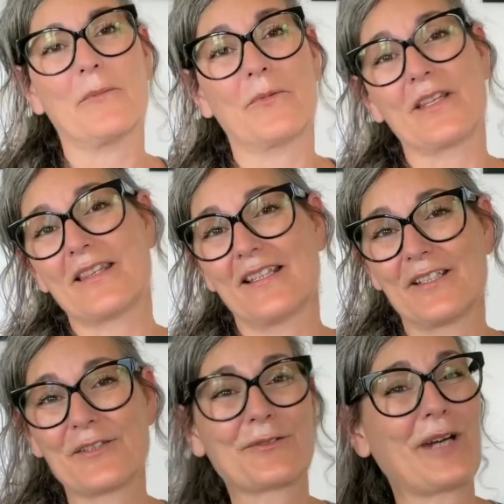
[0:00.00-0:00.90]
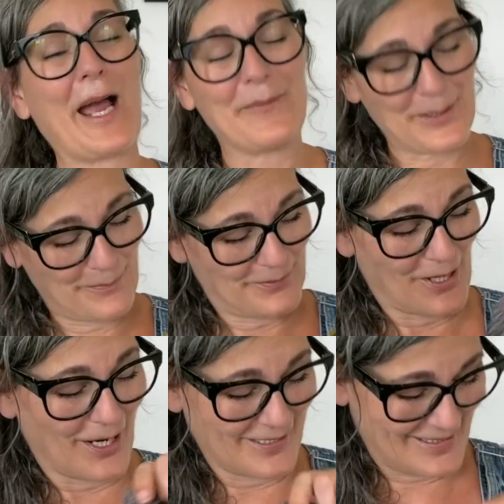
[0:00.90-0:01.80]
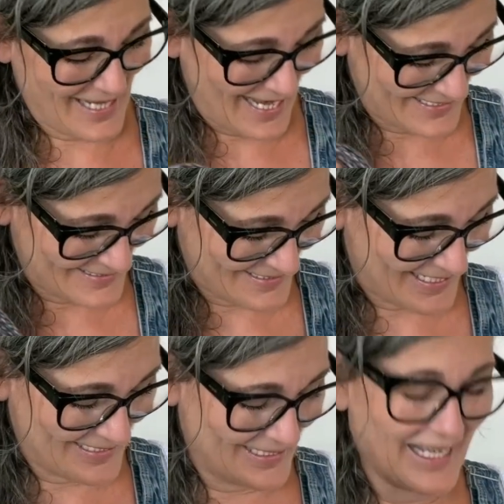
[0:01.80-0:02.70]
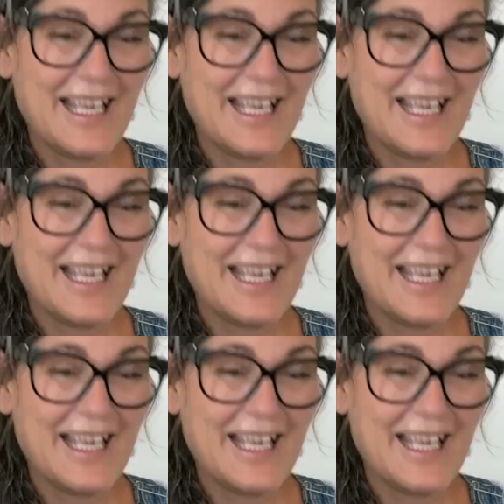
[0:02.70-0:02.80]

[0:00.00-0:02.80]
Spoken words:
with scrappy projects and